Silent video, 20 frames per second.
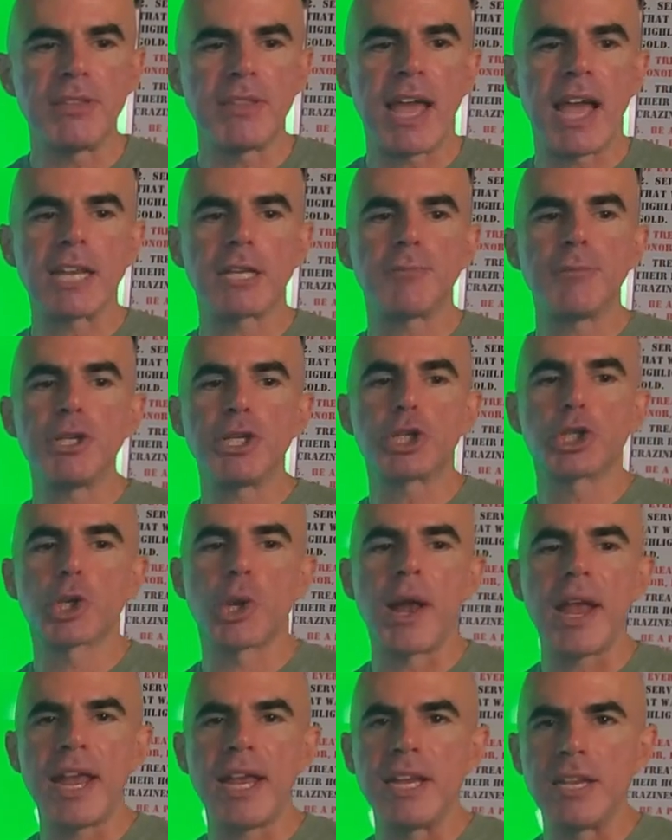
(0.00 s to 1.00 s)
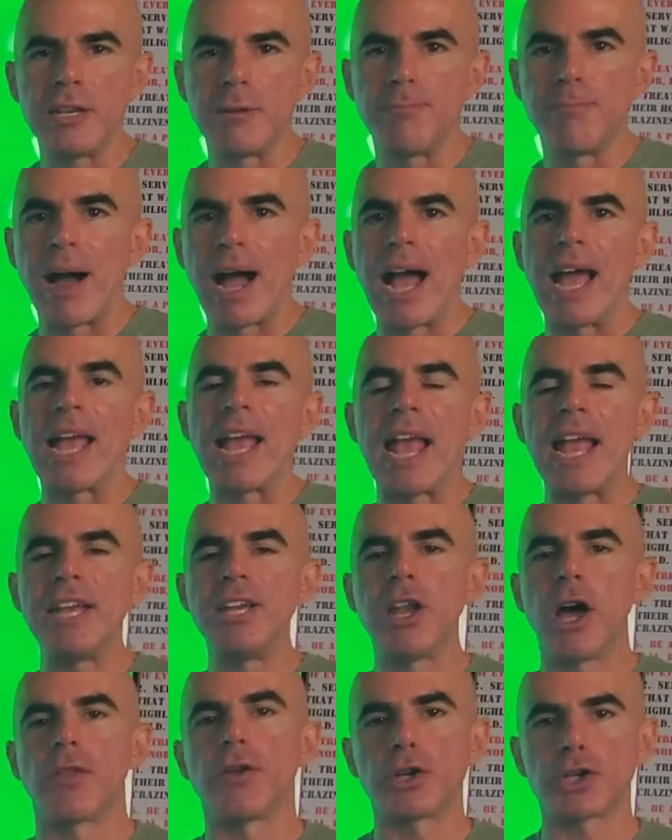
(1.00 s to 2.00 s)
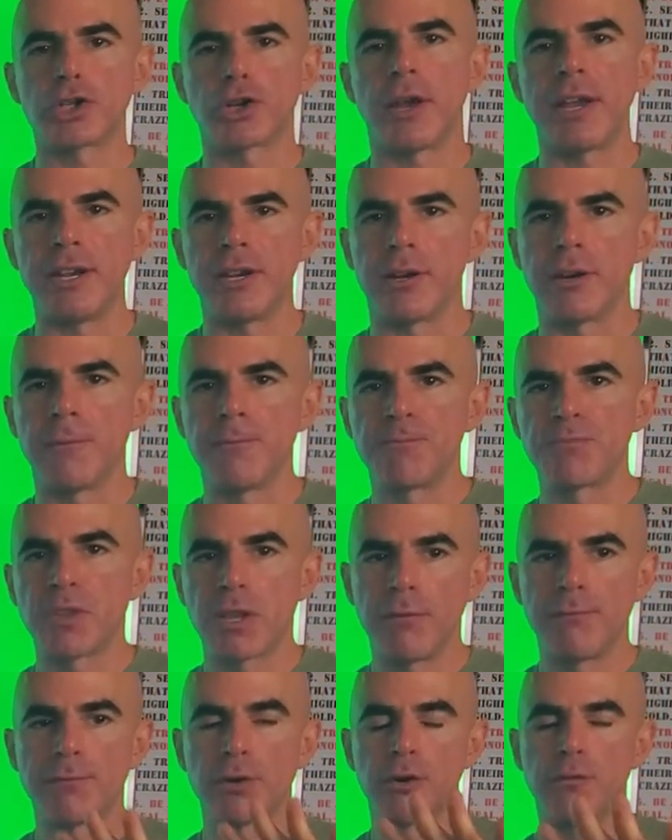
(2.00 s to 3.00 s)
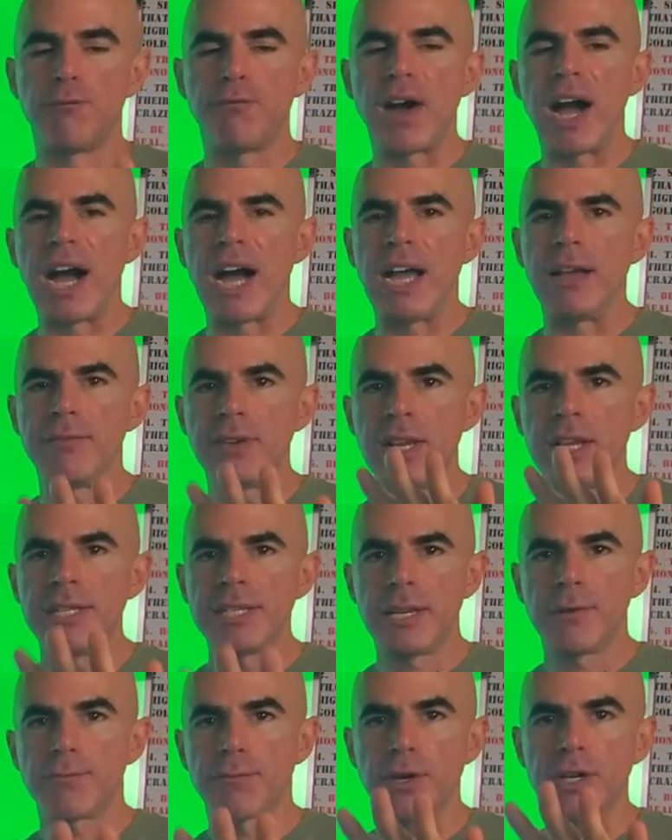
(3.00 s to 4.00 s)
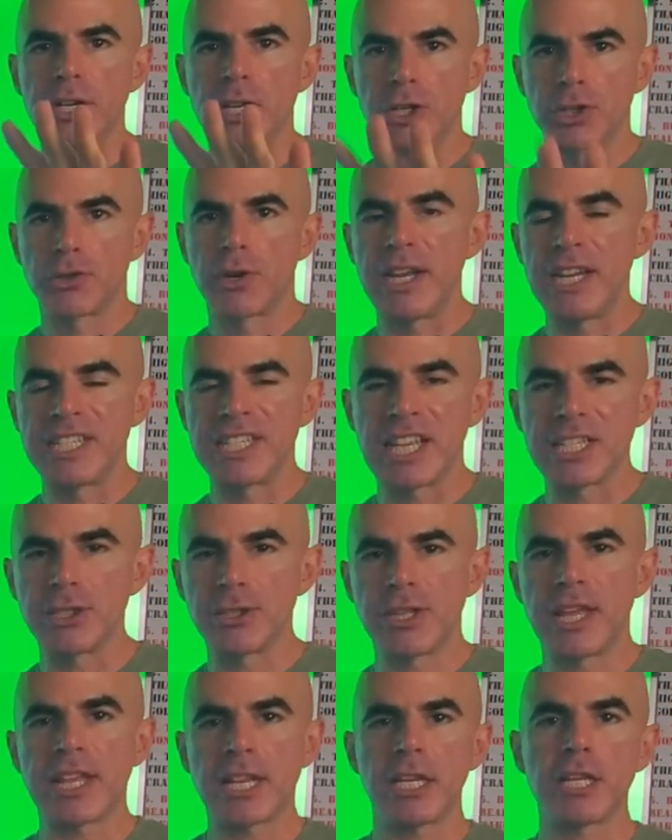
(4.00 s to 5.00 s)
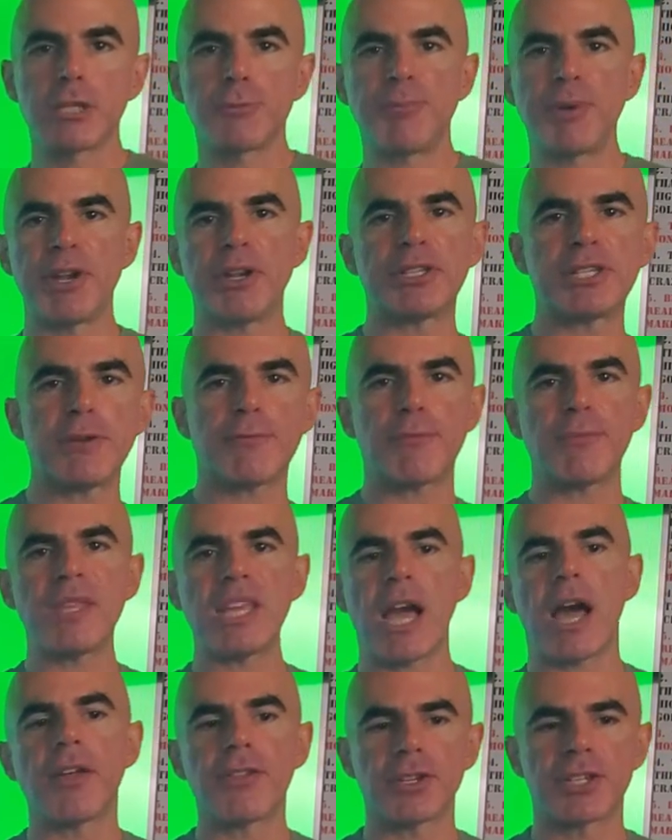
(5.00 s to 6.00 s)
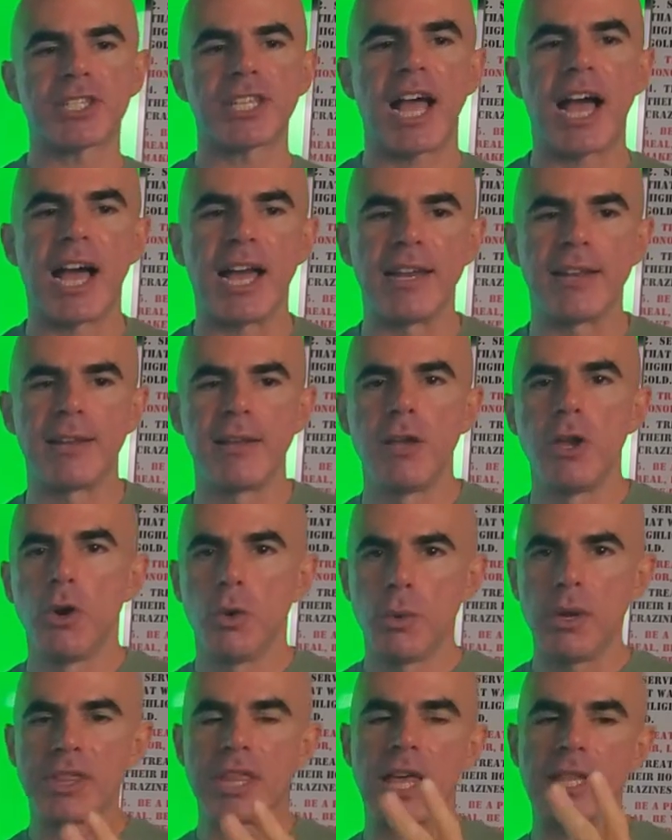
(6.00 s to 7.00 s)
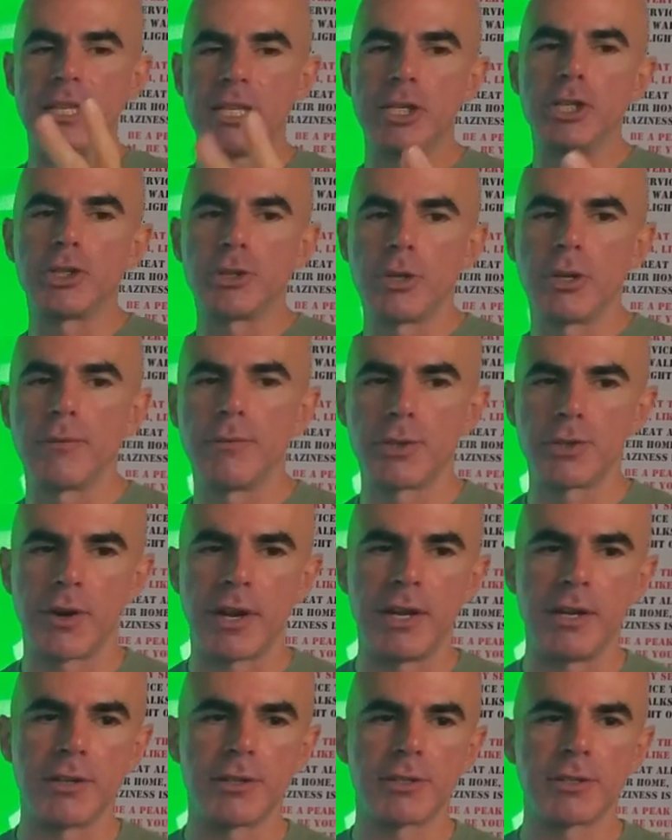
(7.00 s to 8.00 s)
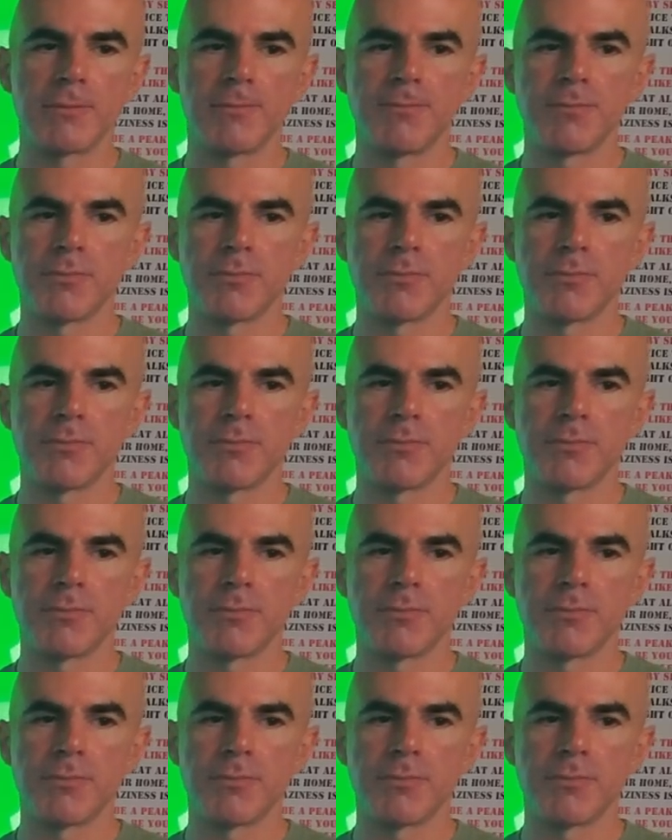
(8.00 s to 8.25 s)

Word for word: they had to be trained by another trainer for five different training sessions. They can experience it from the other side with at least two different trainers.